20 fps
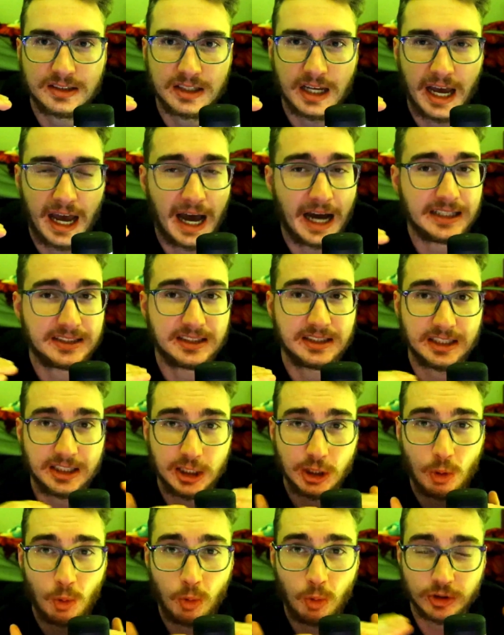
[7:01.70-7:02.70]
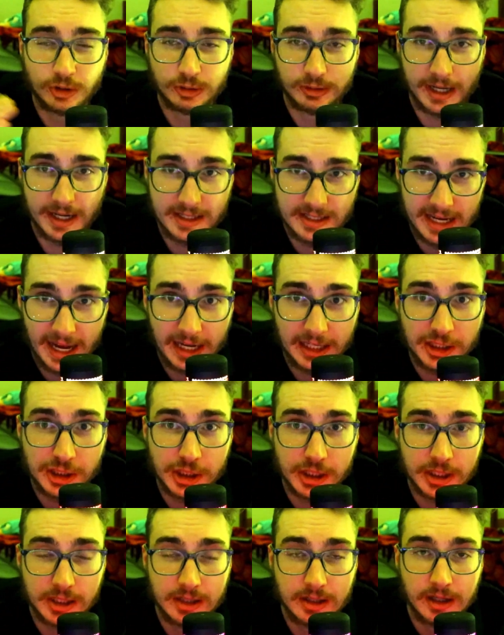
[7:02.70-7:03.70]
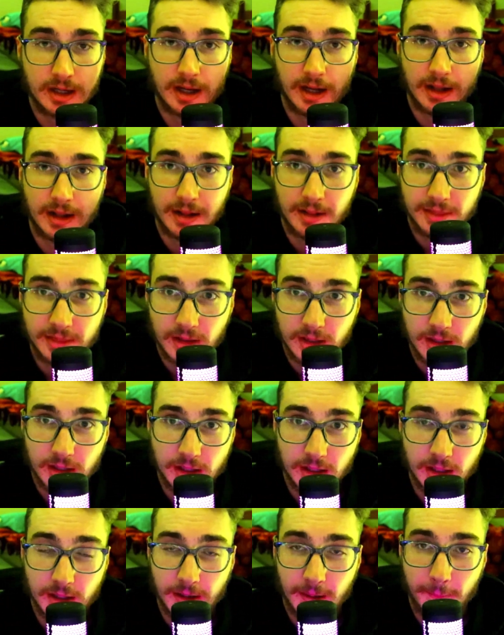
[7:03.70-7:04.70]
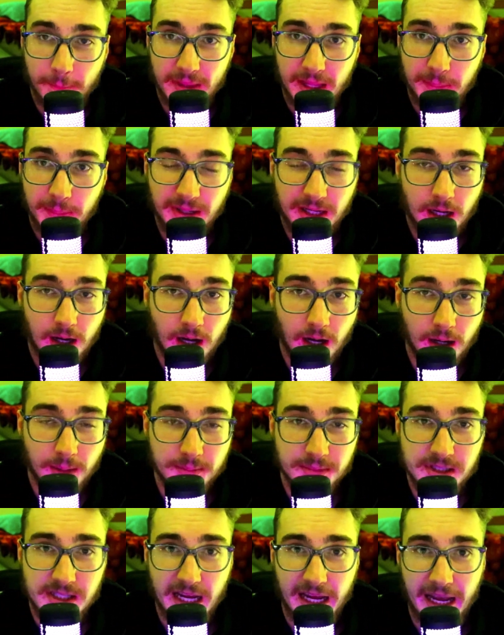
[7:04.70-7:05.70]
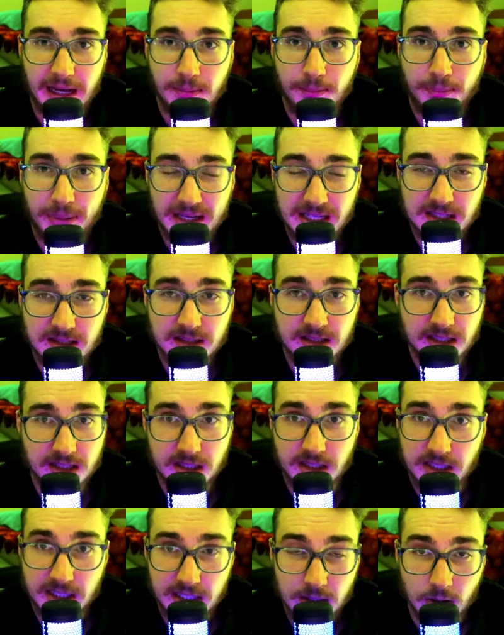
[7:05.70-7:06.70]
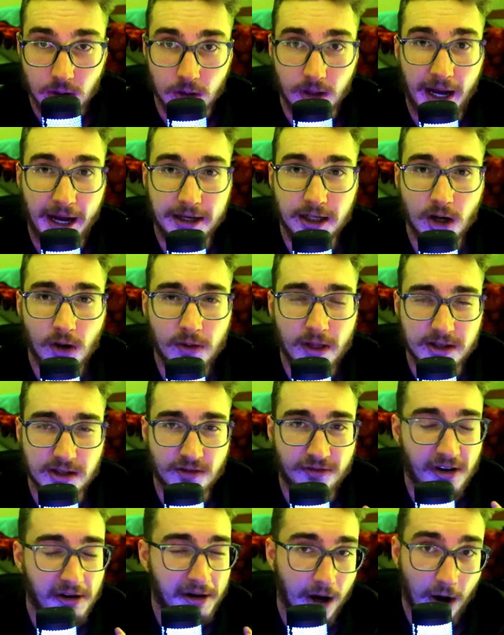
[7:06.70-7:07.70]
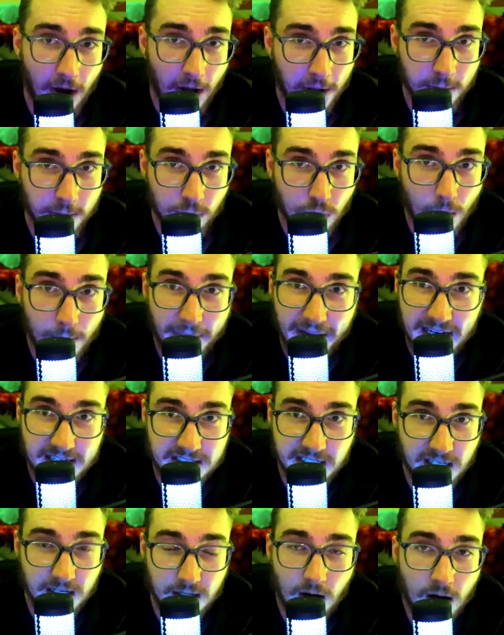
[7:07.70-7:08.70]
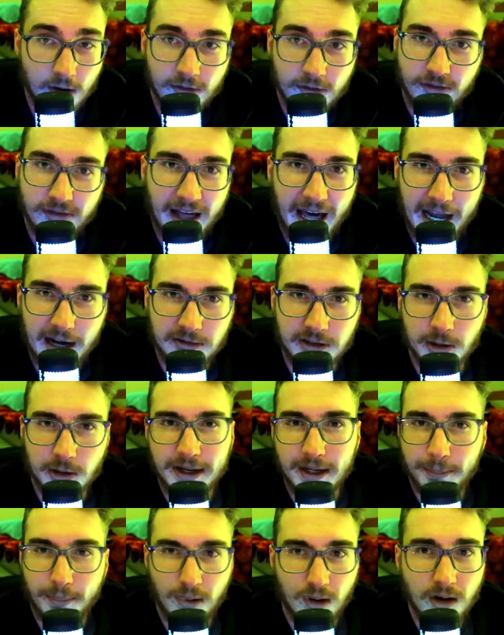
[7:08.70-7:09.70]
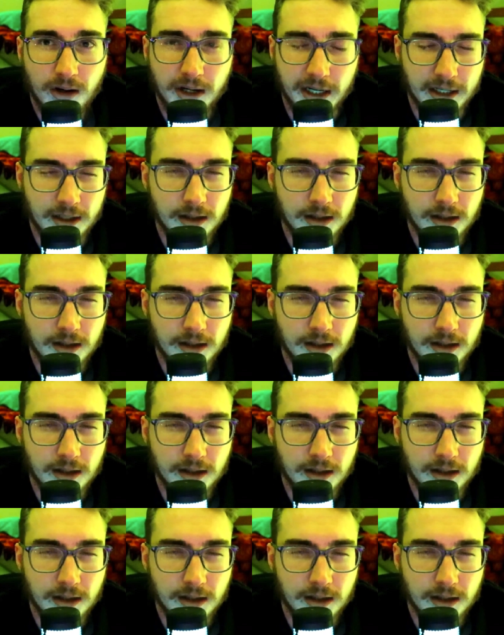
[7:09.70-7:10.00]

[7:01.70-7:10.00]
as an equal transaction, it becomes a business deal. I know that's a very unromantic and unflattering way to put it,